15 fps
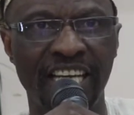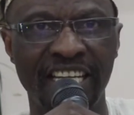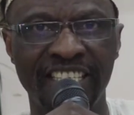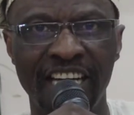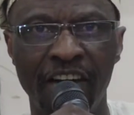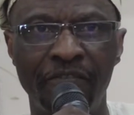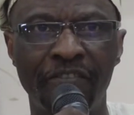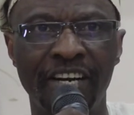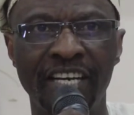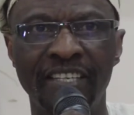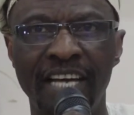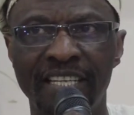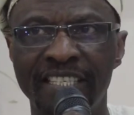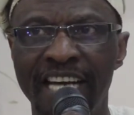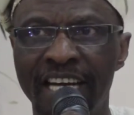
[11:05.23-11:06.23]
as their friends,
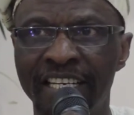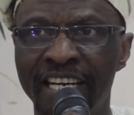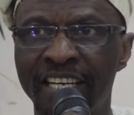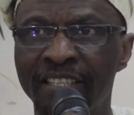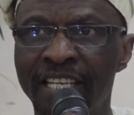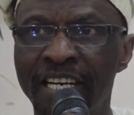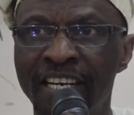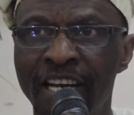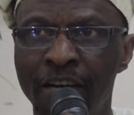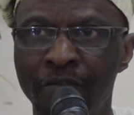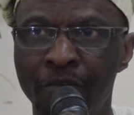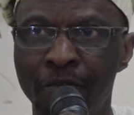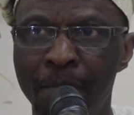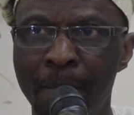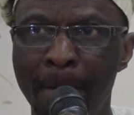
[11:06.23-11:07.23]
as they are at the same
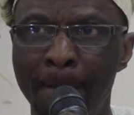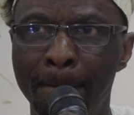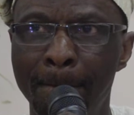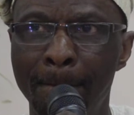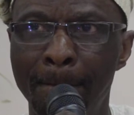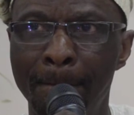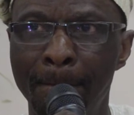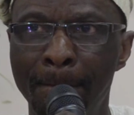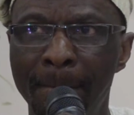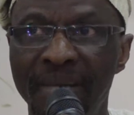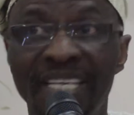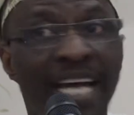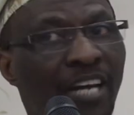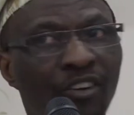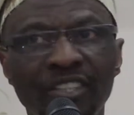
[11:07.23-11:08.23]
level,
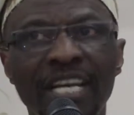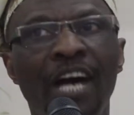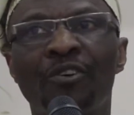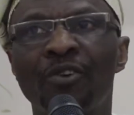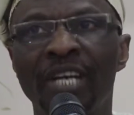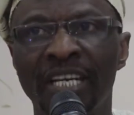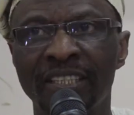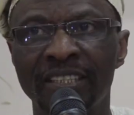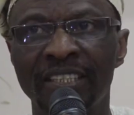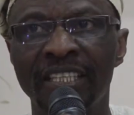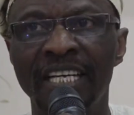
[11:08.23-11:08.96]
they are not arrogant.